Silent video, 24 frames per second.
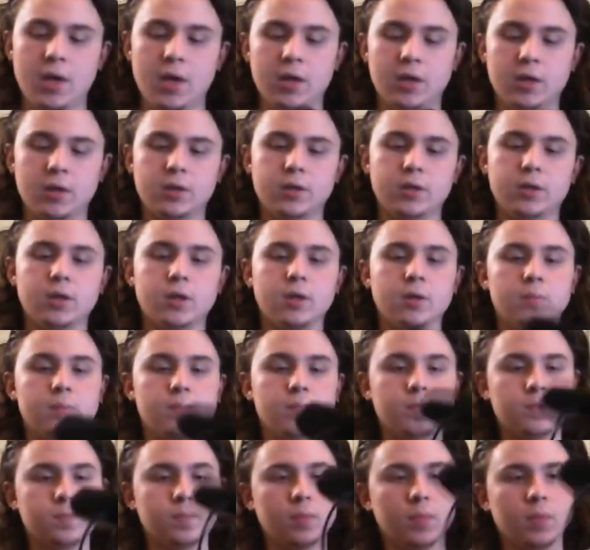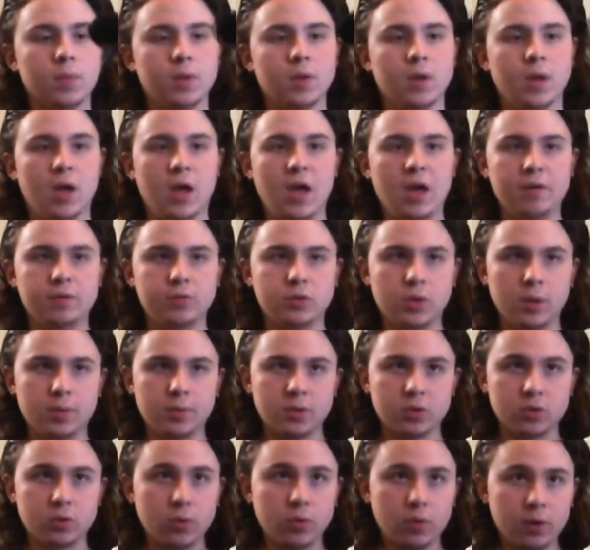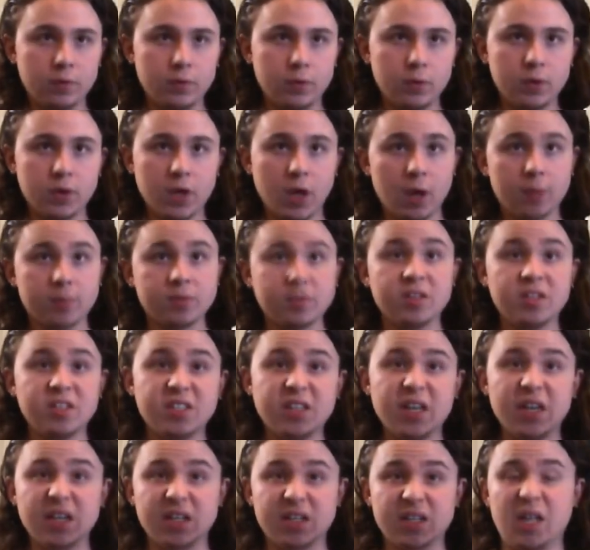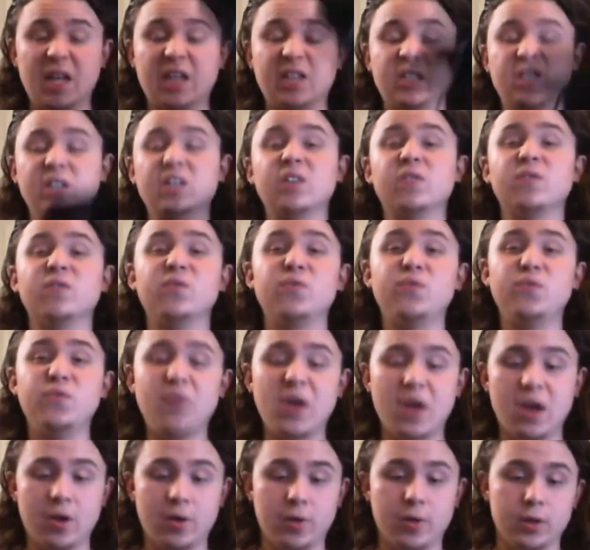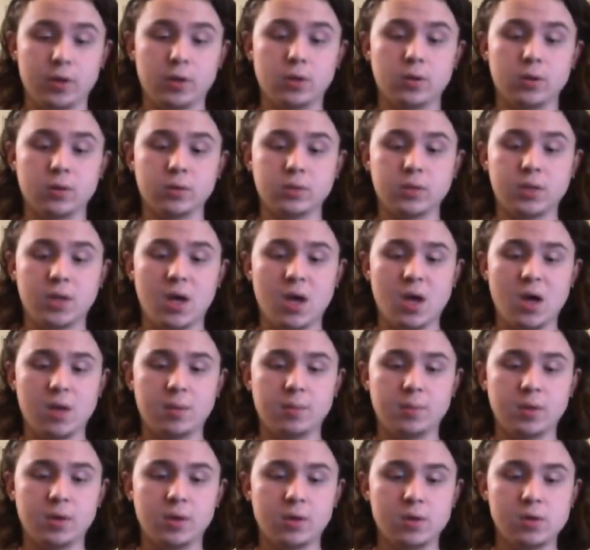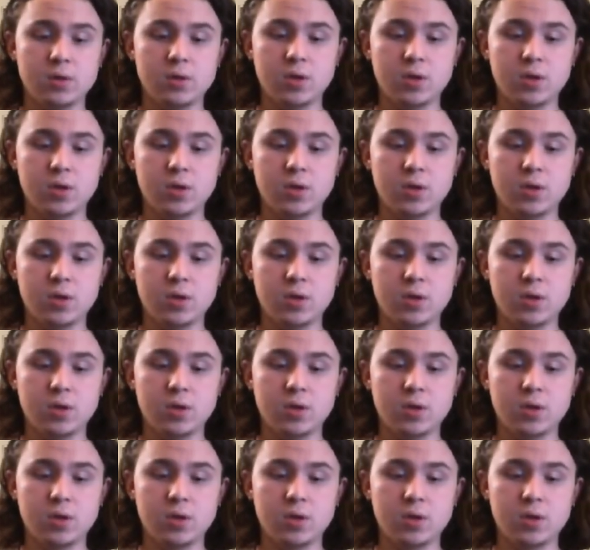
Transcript: And I have dropped this quite a few times, and this thing has lasted a very long time.